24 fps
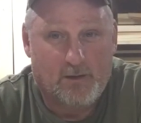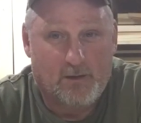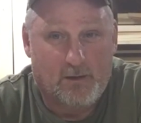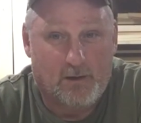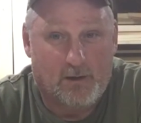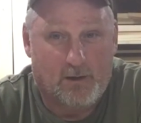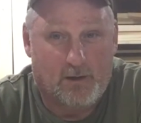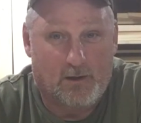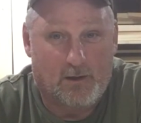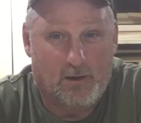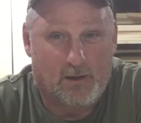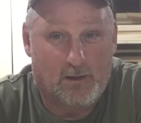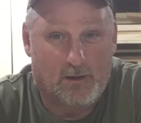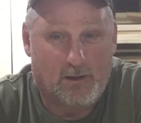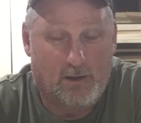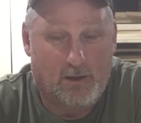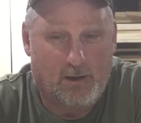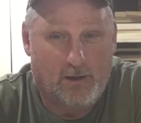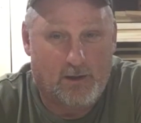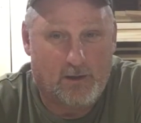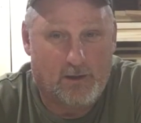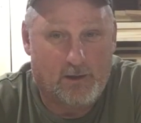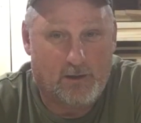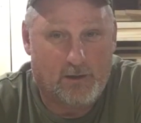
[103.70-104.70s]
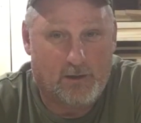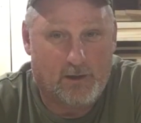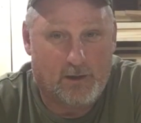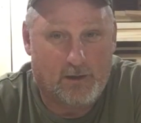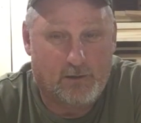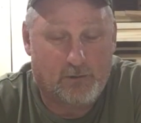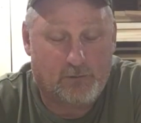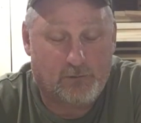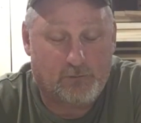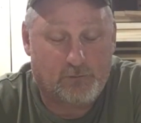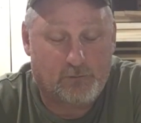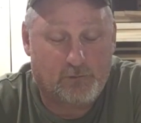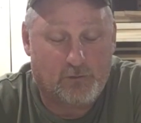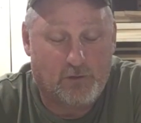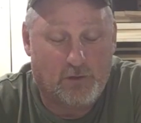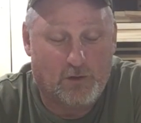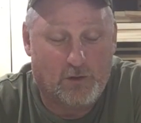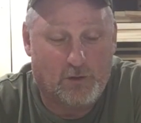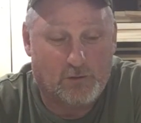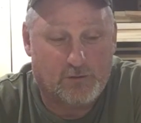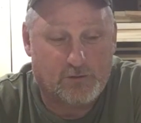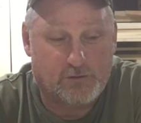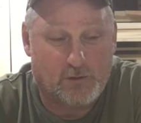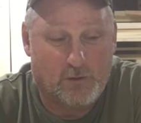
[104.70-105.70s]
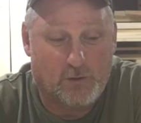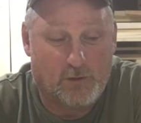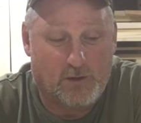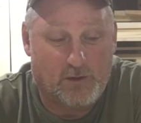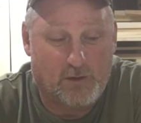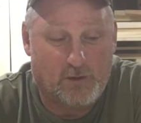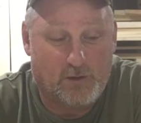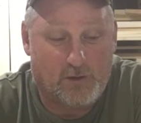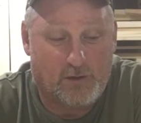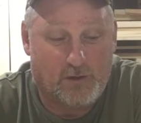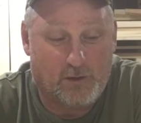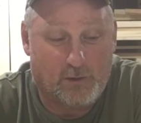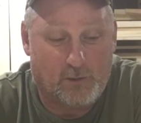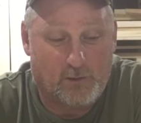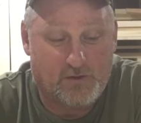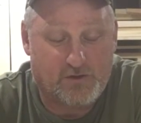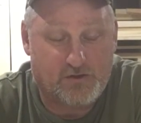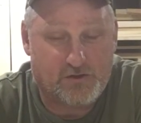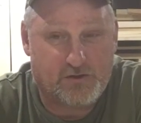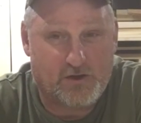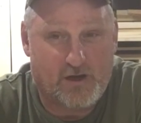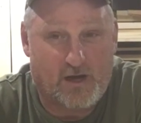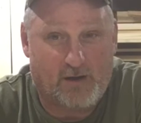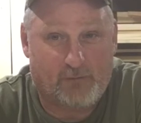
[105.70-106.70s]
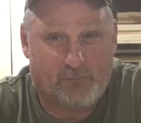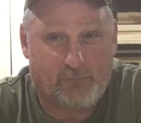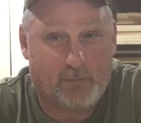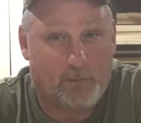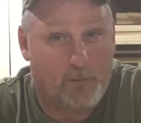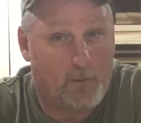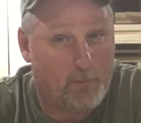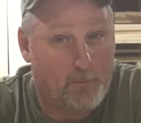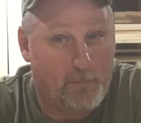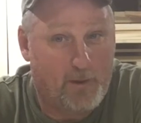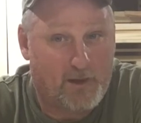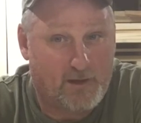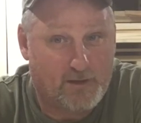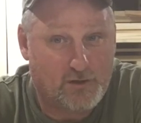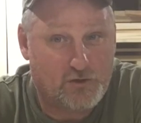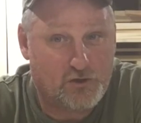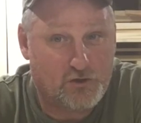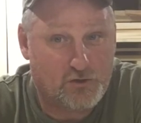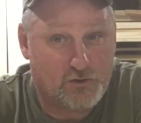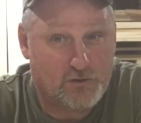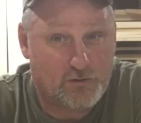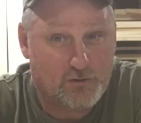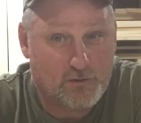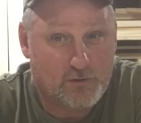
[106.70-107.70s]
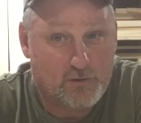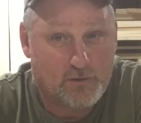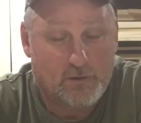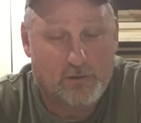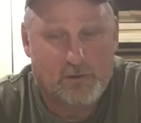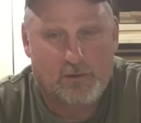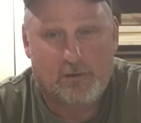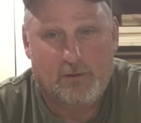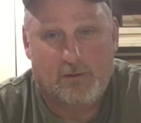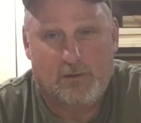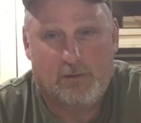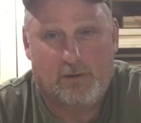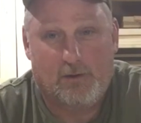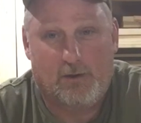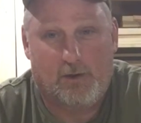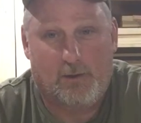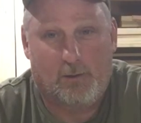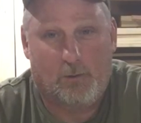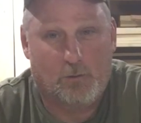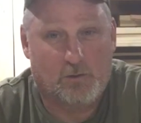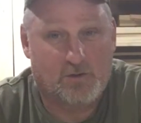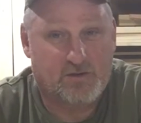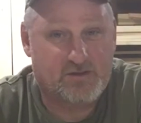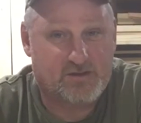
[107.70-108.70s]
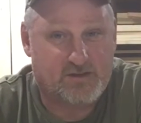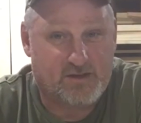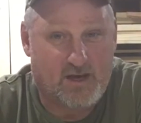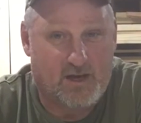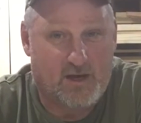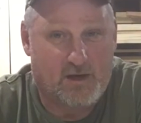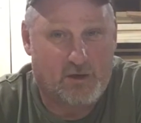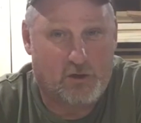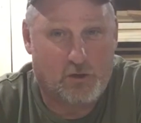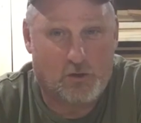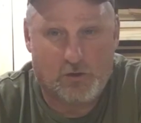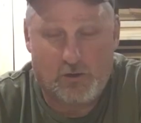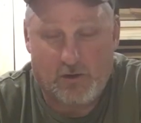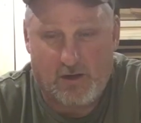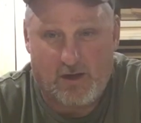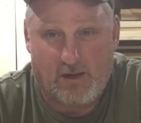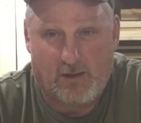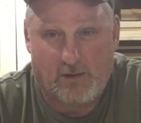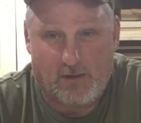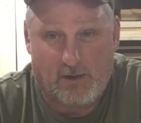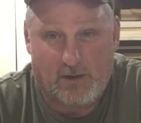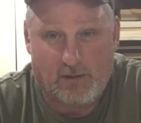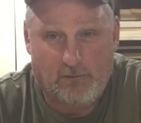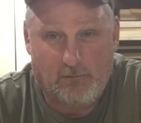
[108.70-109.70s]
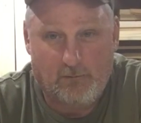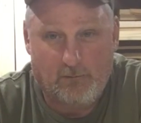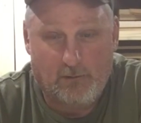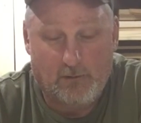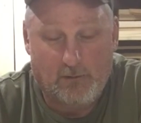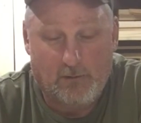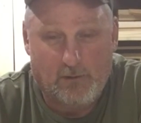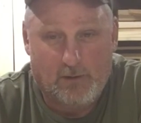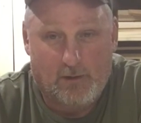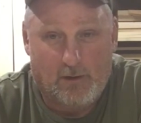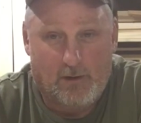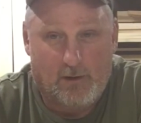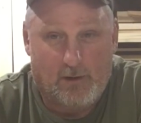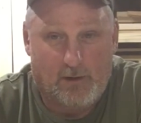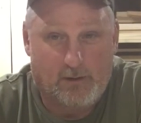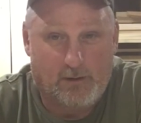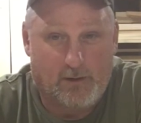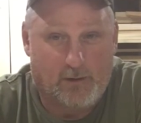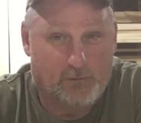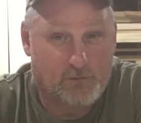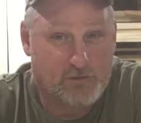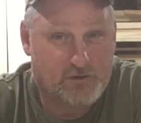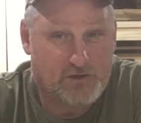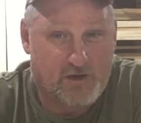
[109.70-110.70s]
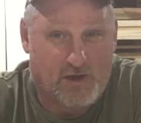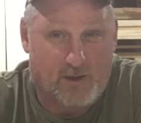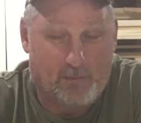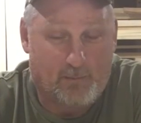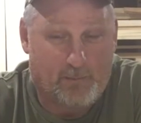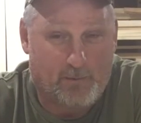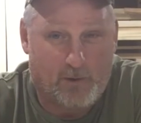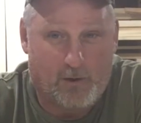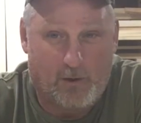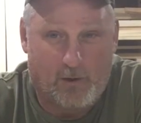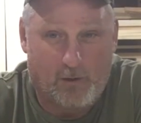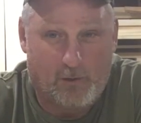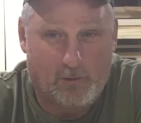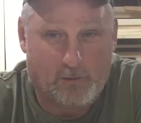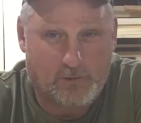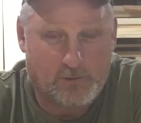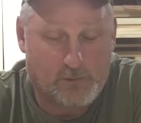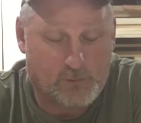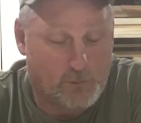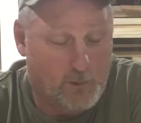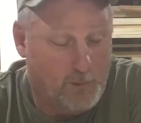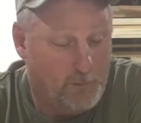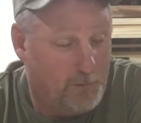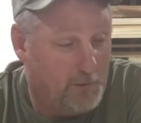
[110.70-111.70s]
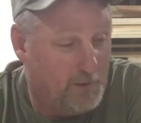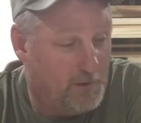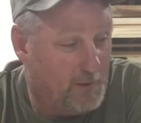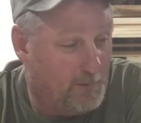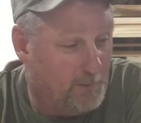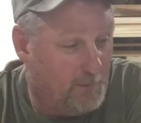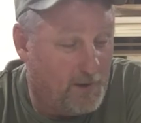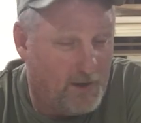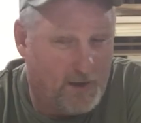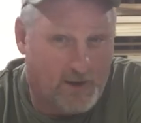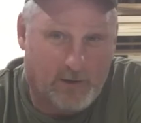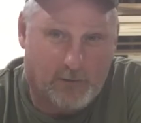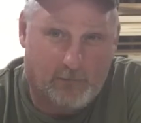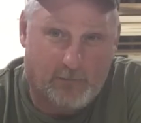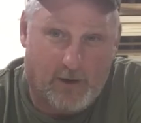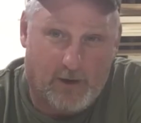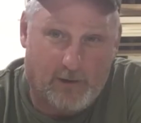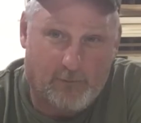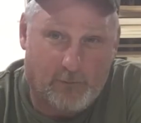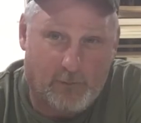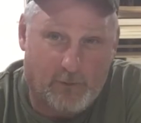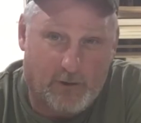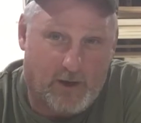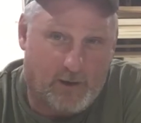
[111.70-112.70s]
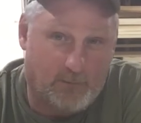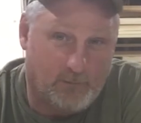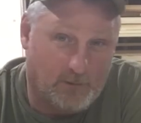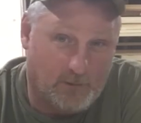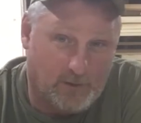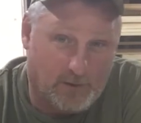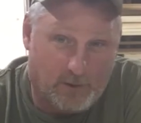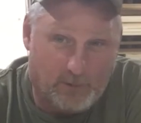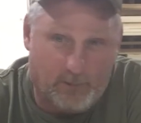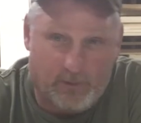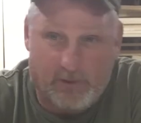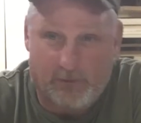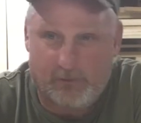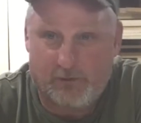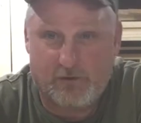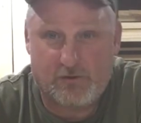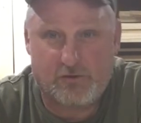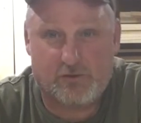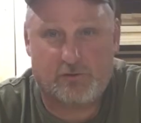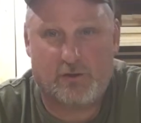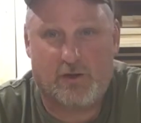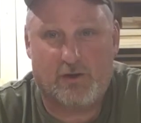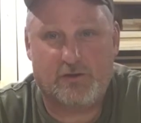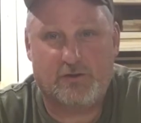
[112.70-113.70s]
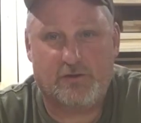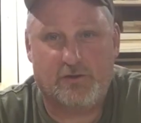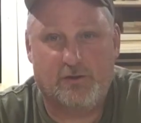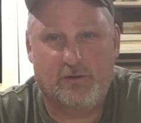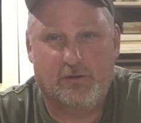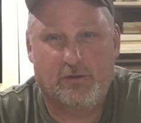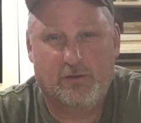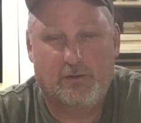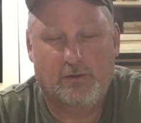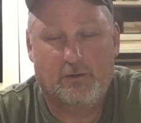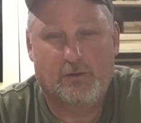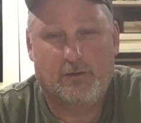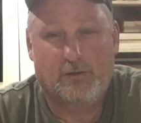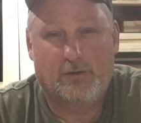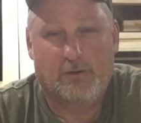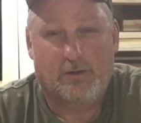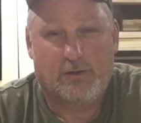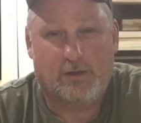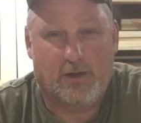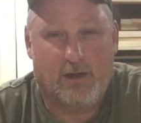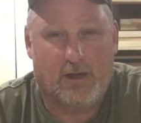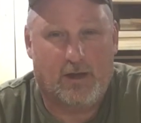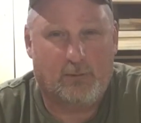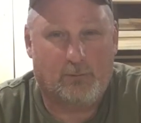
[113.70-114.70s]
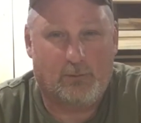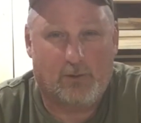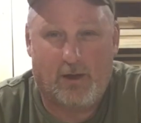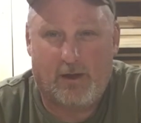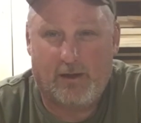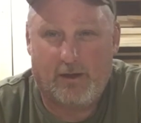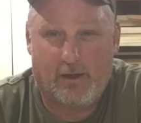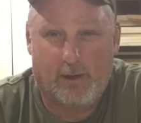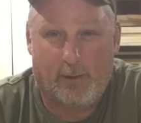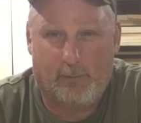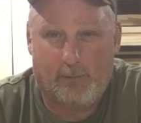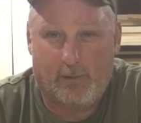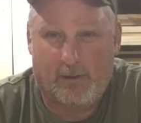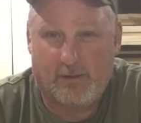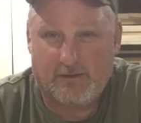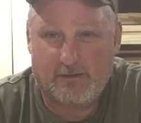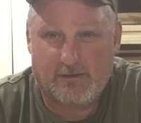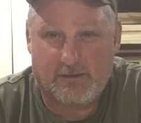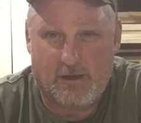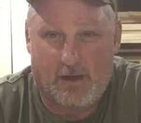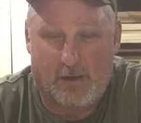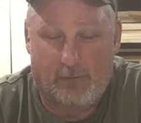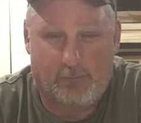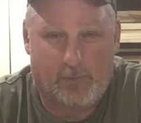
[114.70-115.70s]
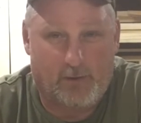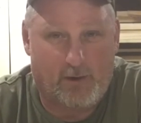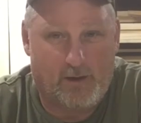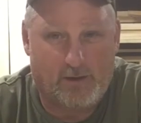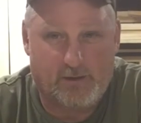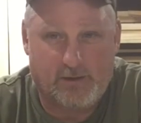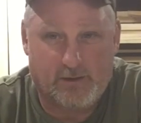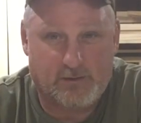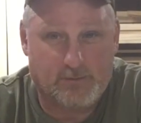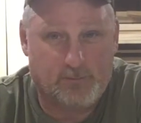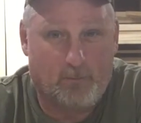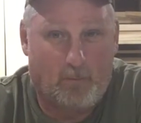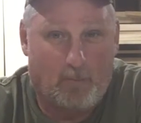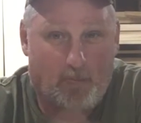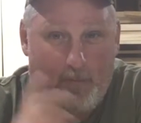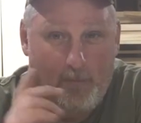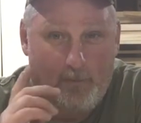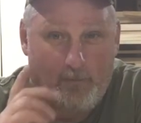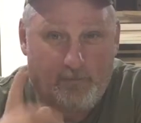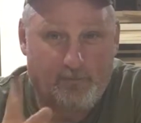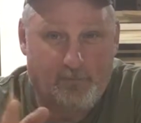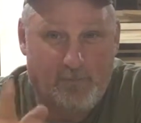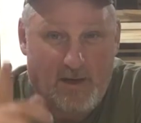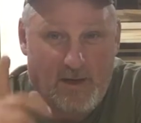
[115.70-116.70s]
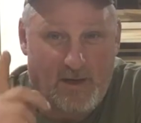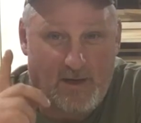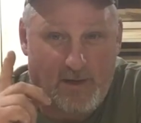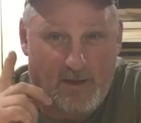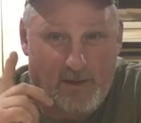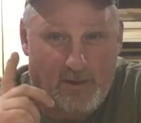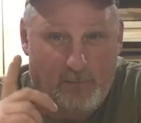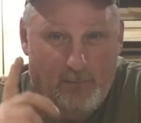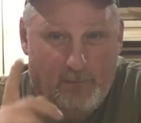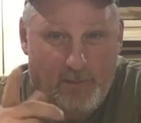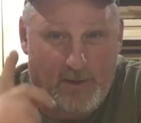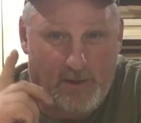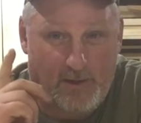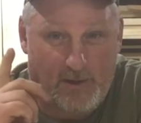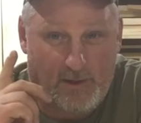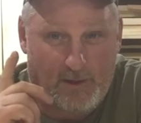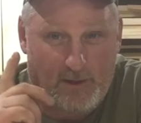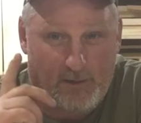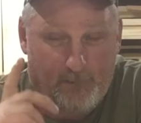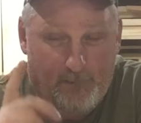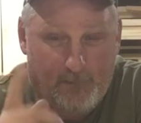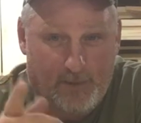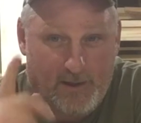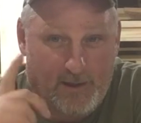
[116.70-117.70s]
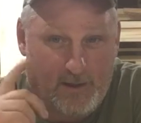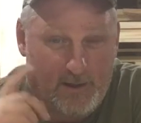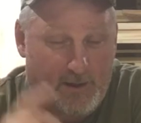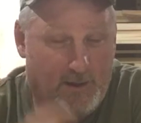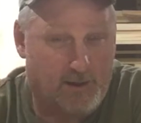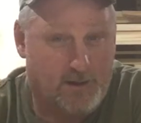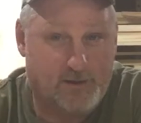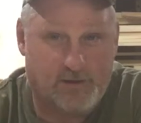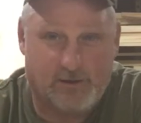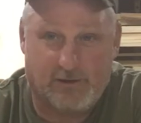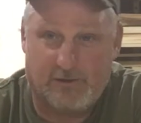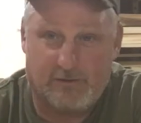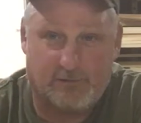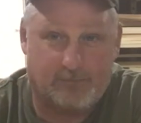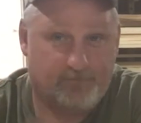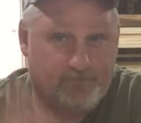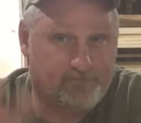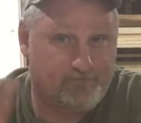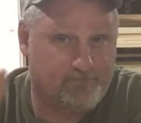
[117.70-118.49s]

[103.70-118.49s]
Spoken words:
and you know, so he'd always shot from a bench or standing or kneeling. Never shot prone, so we put him behind a rifle, gave him a little bit of instruction, got him lined up on stuff, and just bing, bing, bing, he just